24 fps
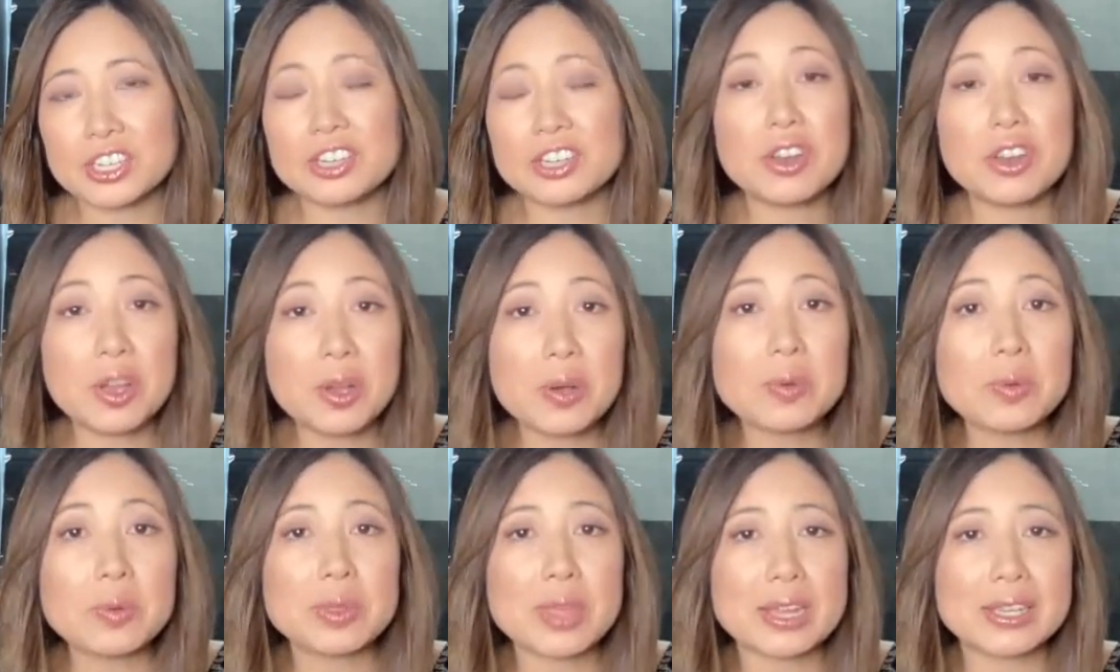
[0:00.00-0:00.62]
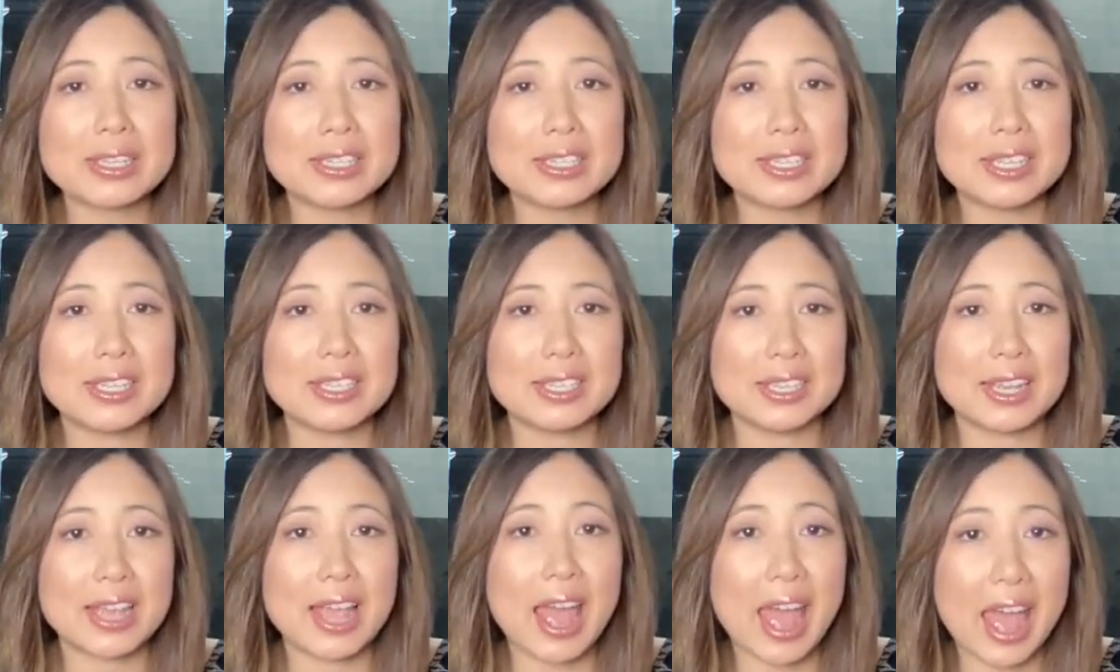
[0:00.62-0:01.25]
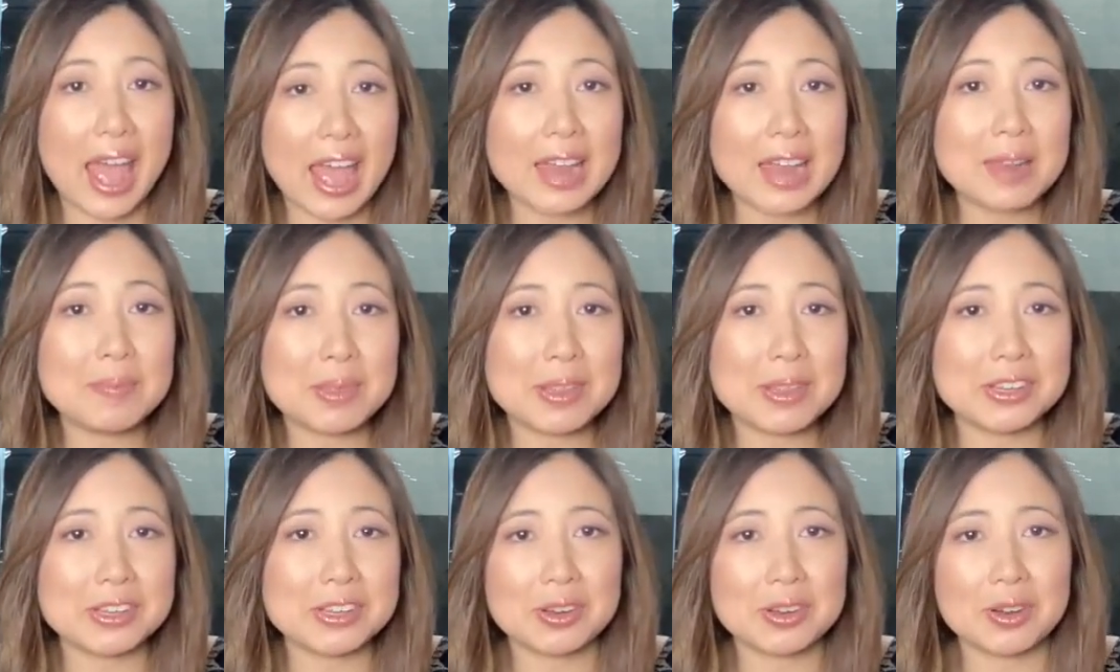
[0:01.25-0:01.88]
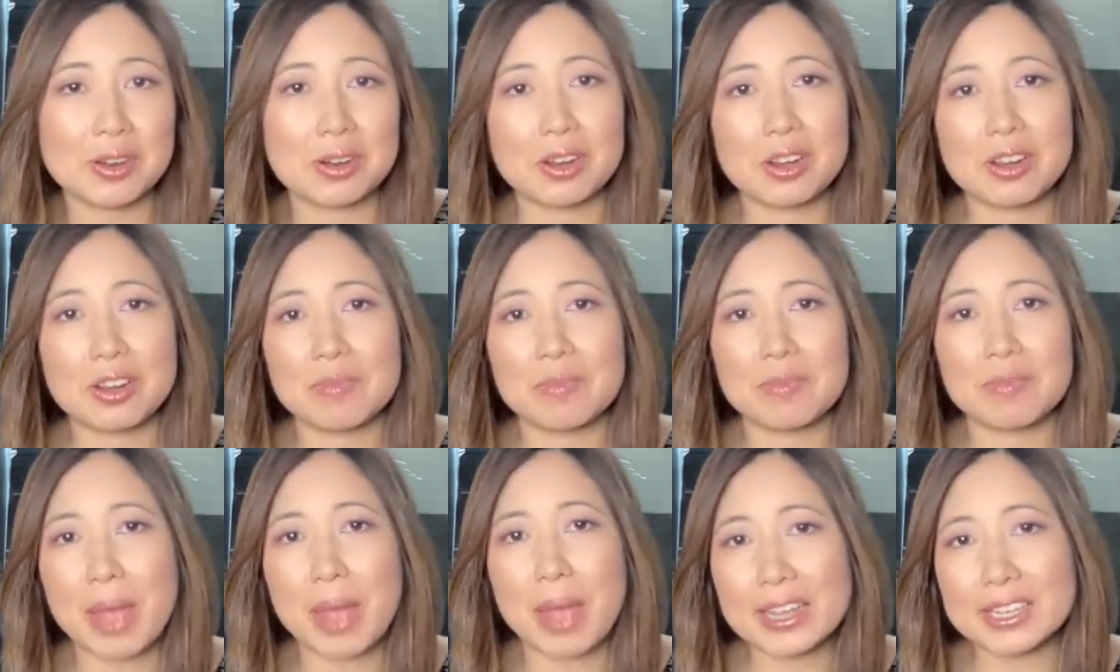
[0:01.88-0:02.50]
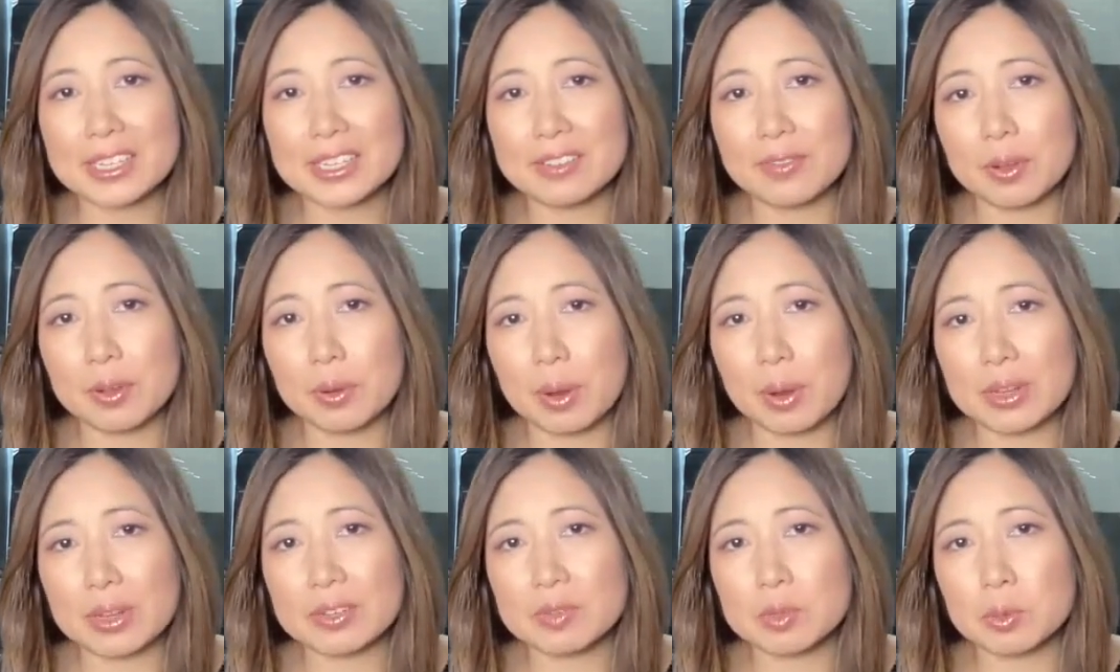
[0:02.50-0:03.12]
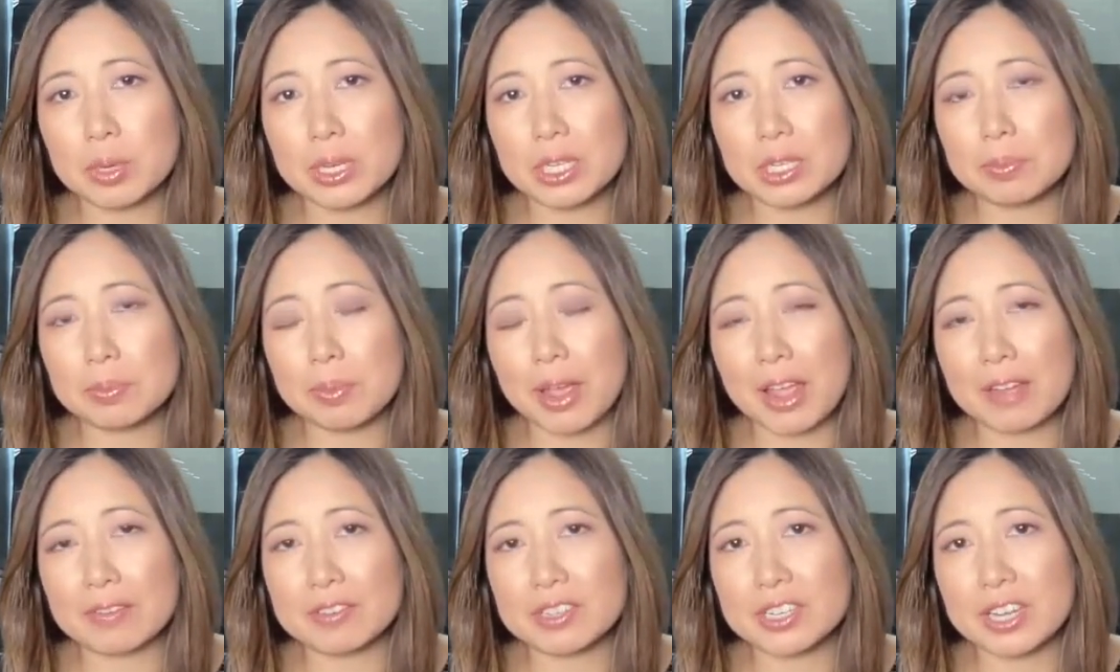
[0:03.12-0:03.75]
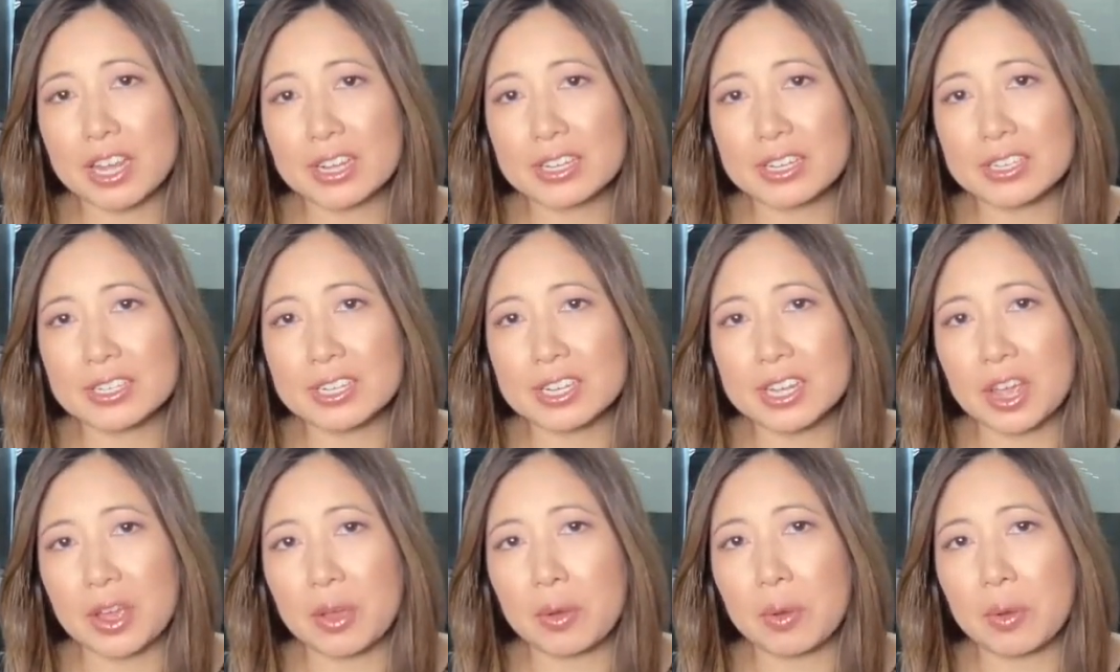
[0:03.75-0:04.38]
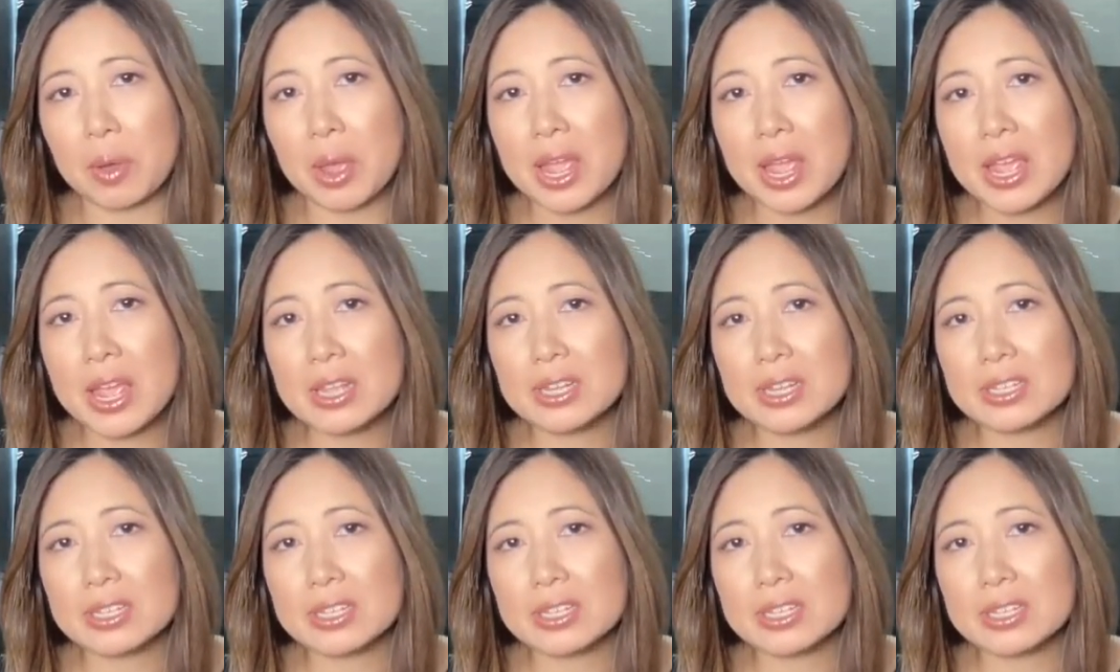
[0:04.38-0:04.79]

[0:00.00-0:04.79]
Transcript: I should note that C Z had been the target of passive-aggressive tweets by F T X C E O